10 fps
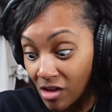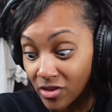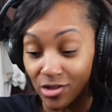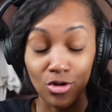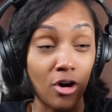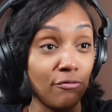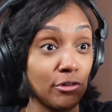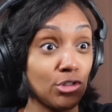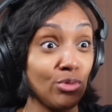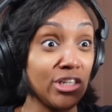this call for
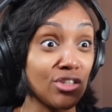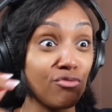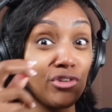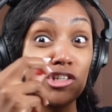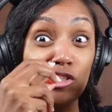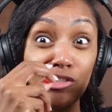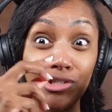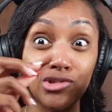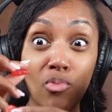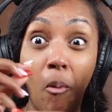Swedish fish because
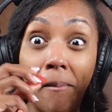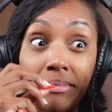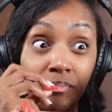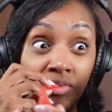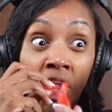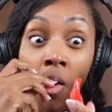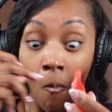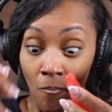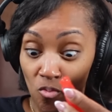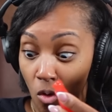it's
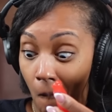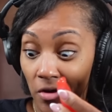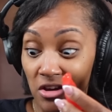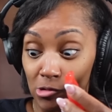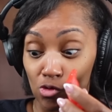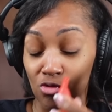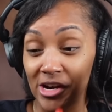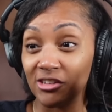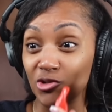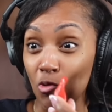getting
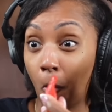crazy